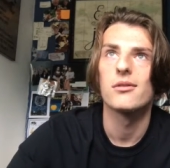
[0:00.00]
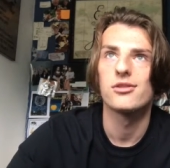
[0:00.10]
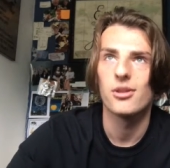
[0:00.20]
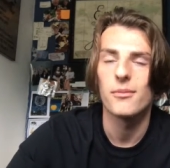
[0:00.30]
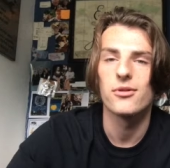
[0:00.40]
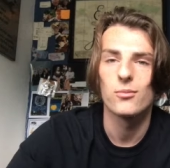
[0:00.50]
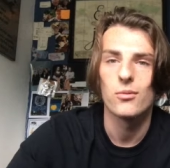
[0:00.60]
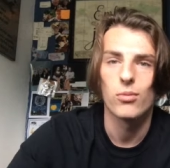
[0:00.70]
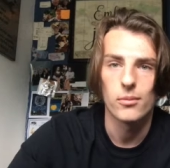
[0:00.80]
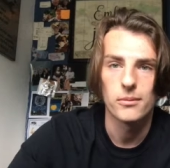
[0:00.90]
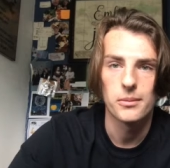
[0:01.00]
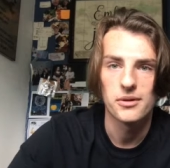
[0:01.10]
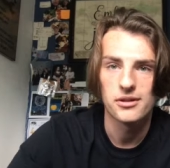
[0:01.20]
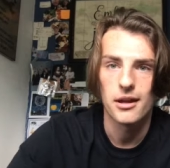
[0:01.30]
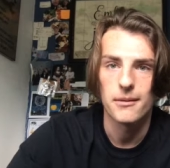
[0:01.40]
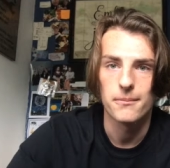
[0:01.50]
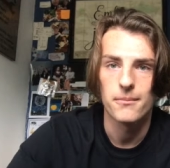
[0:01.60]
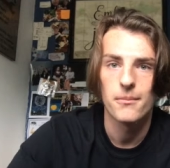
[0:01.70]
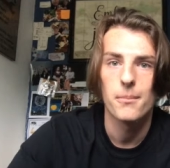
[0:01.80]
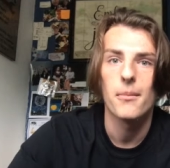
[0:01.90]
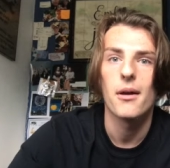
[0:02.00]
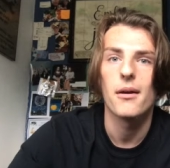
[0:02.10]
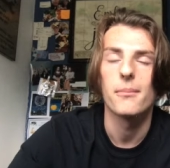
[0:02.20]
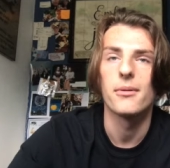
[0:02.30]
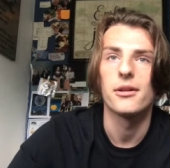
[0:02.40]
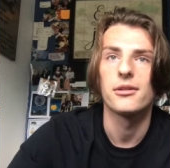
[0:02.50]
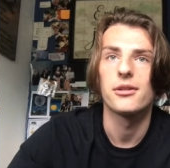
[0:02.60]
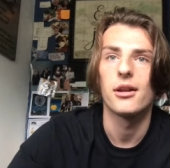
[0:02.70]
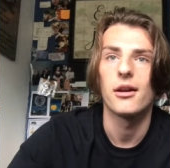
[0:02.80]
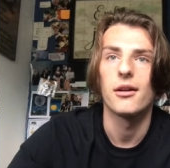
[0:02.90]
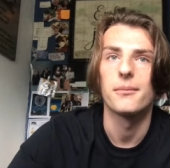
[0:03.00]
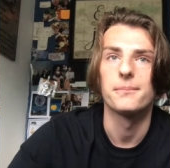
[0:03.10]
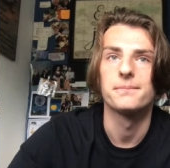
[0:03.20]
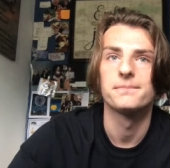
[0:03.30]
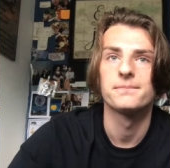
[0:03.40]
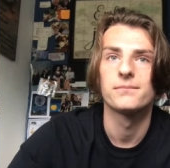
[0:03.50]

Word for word: some of them were probably the same, but um,